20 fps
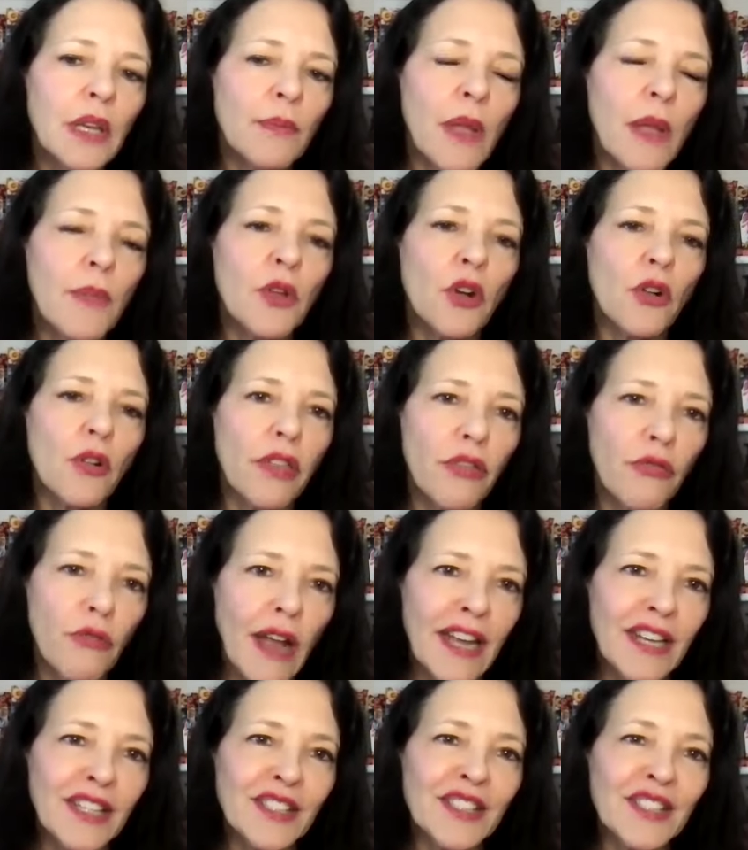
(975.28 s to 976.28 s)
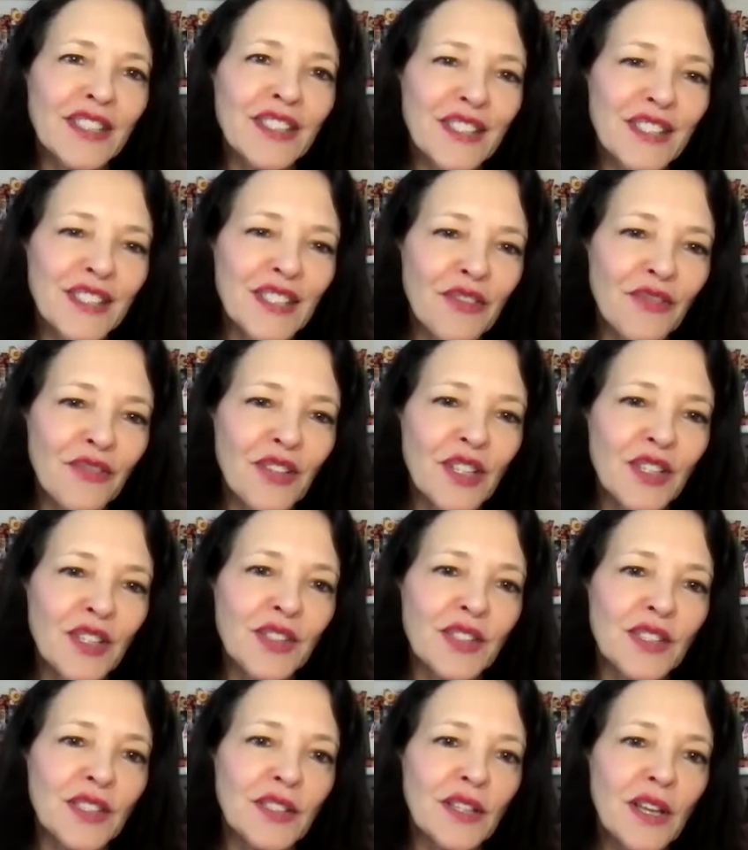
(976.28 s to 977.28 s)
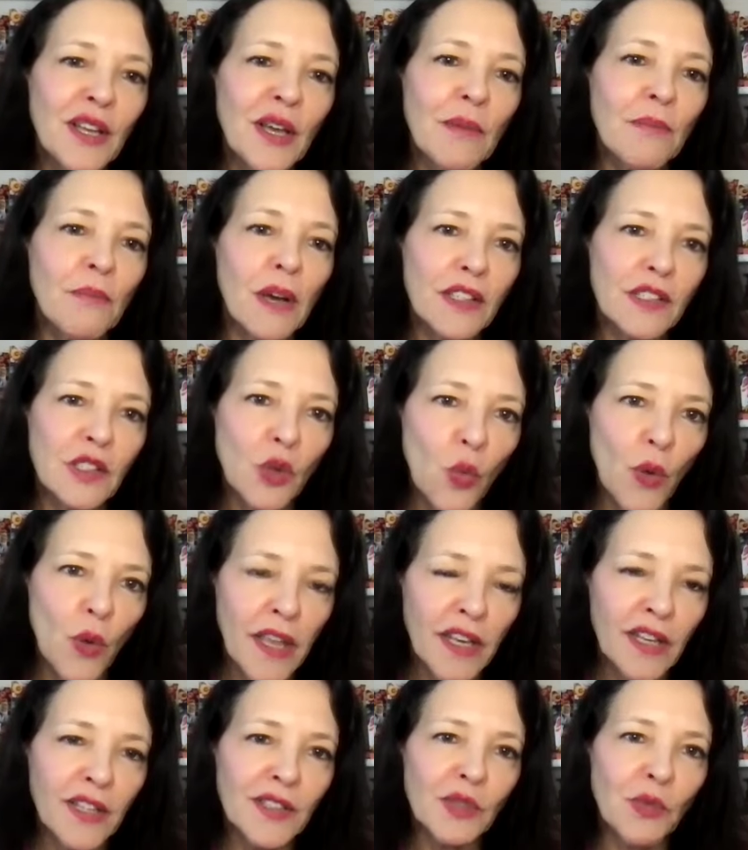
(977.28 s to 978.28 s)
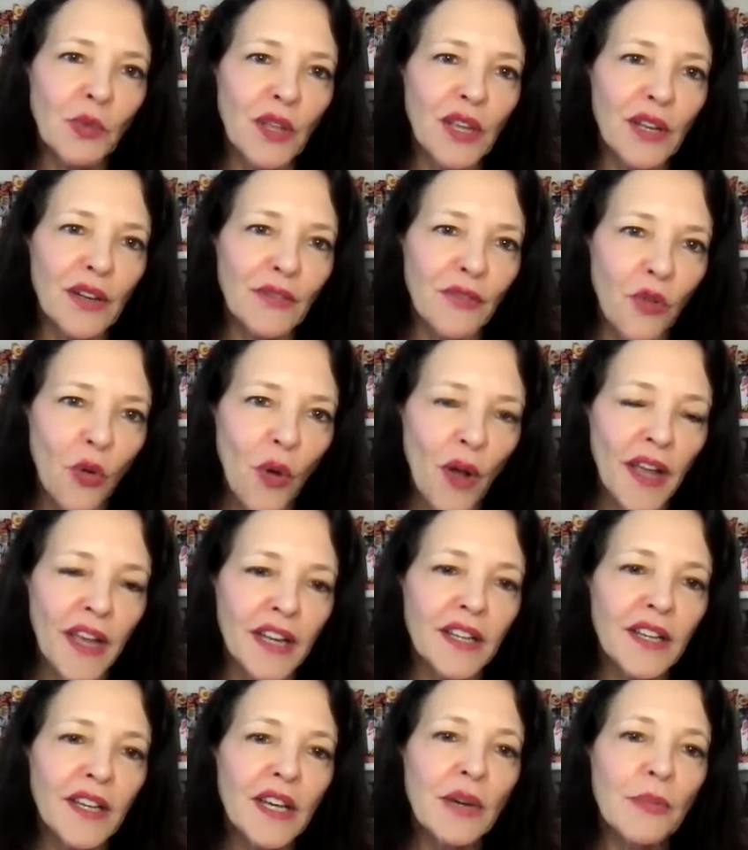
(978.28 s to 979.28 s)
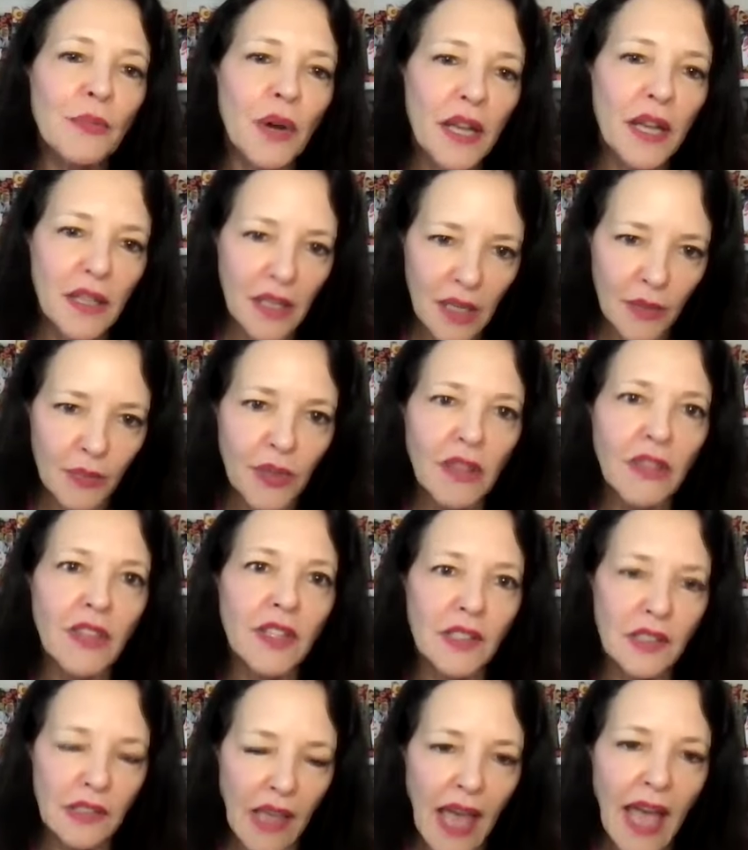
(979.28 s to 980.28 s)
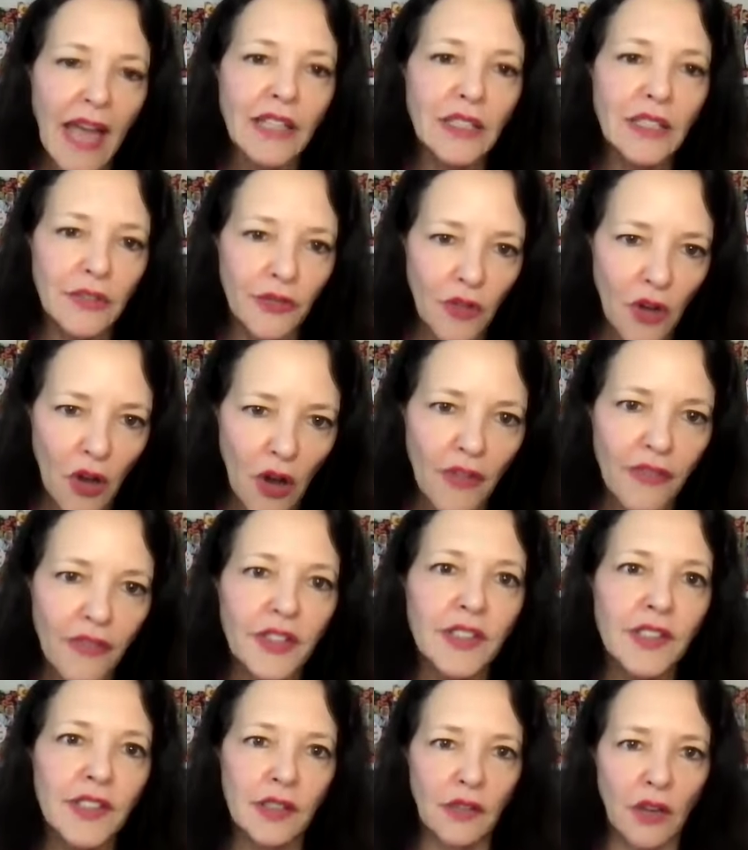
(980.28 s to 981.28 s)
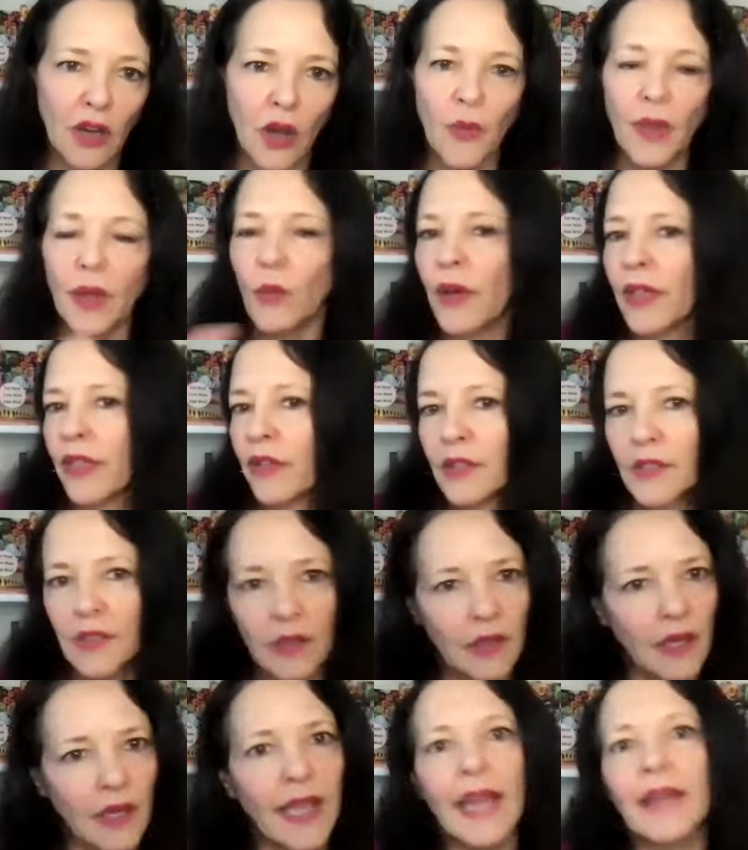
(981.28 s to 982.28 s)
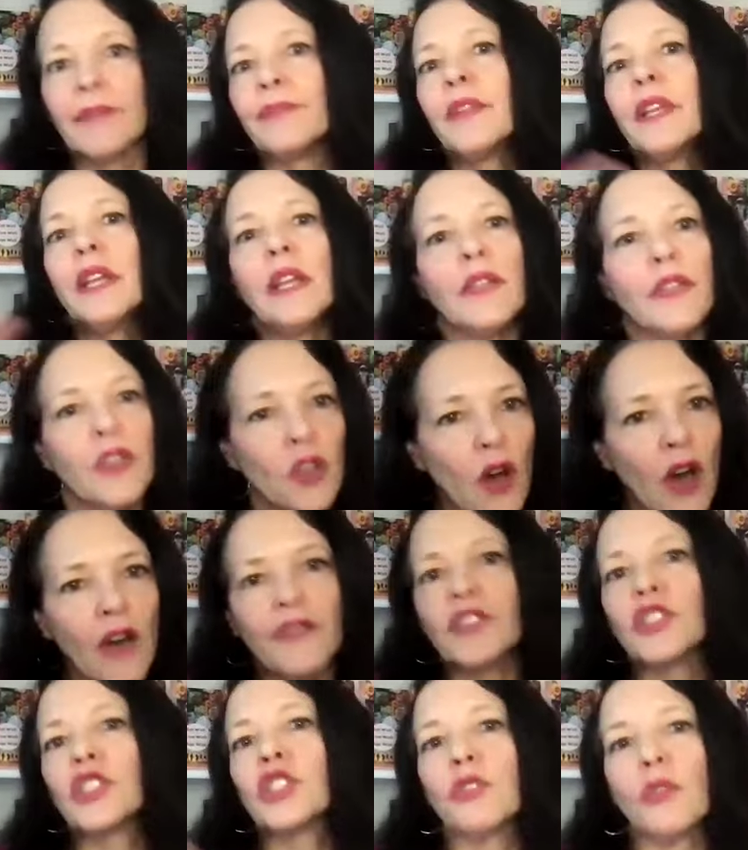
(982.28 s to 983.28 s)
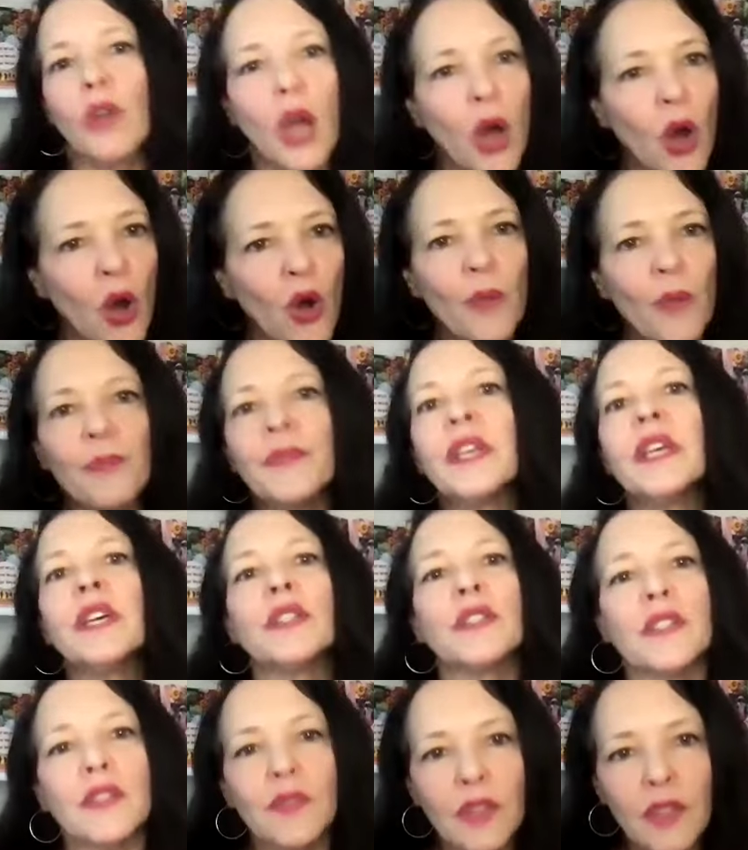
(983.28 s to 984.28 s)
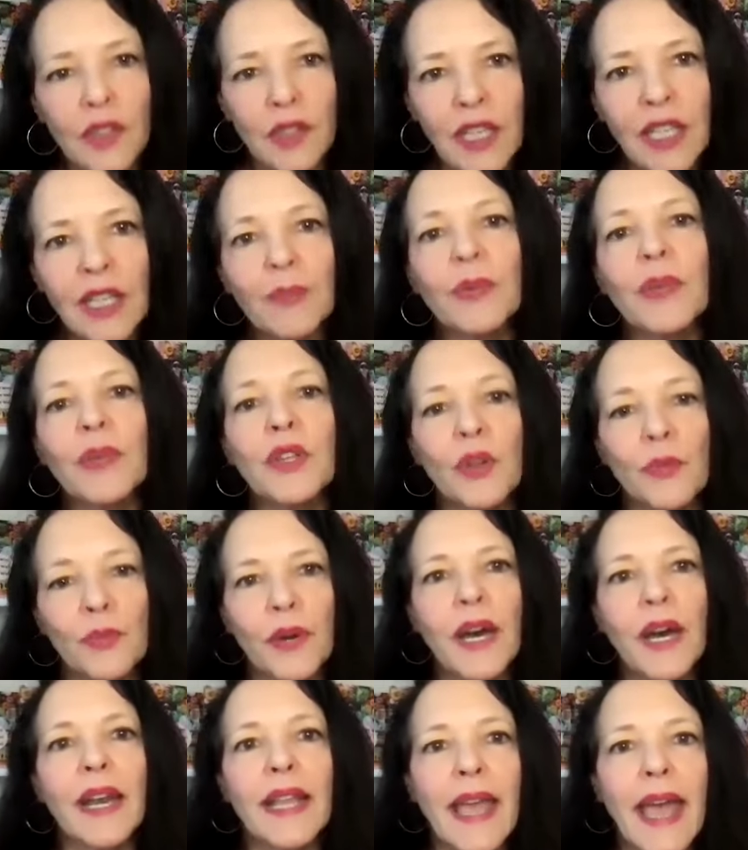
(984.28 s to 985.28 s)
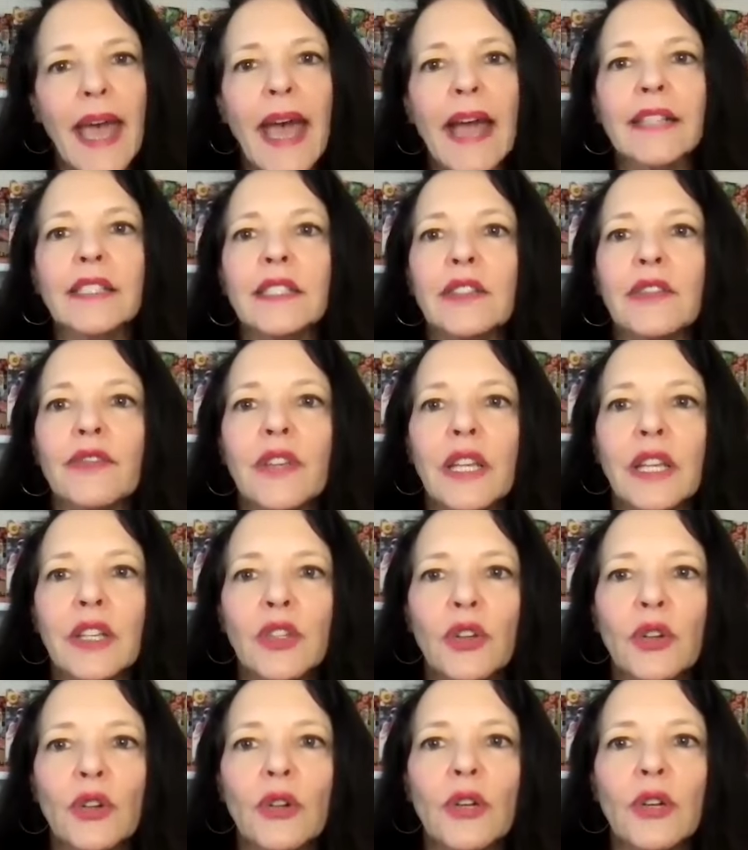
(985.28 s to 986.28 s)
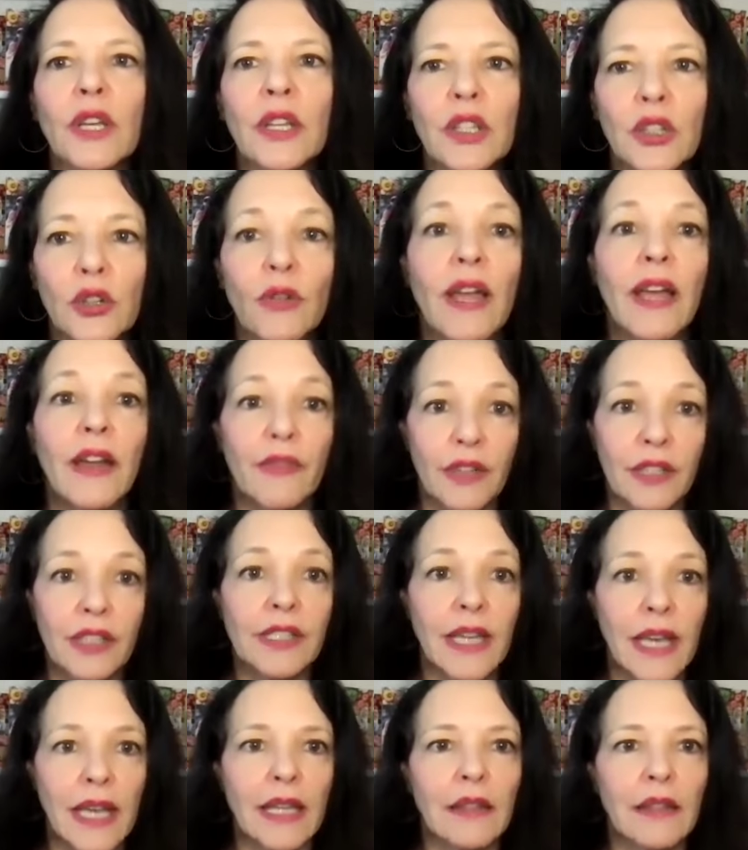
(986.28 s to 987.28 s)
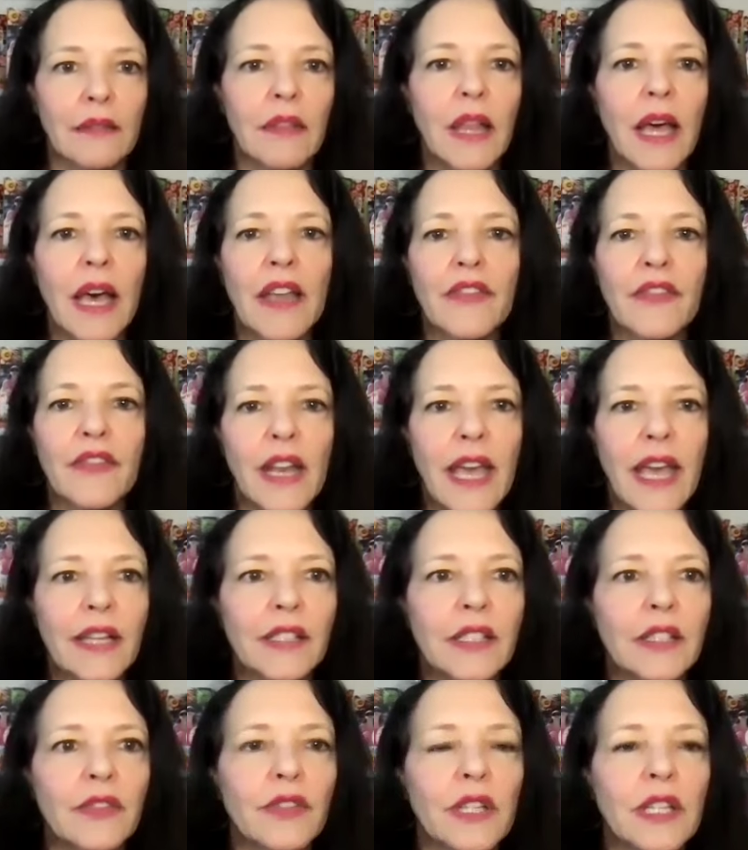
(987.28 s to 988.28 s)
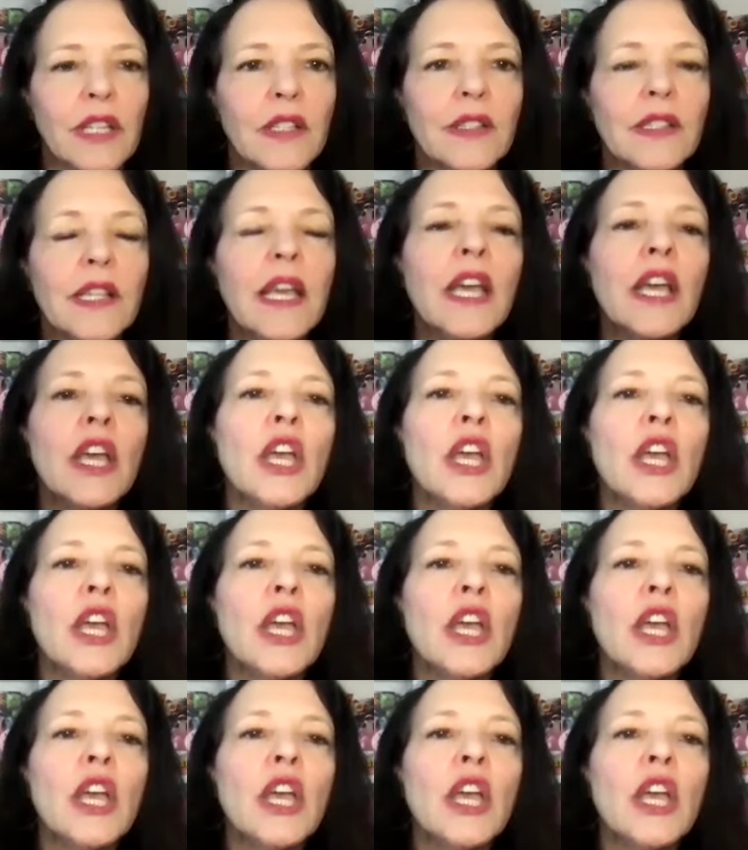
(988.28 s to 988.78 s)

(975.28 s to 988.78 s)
maybe arthritis and stiffness and muscle weakness we could avoid by keeping this active office going, whether it's, again, the office, your home, just keeping your body active in your everyday life and activities.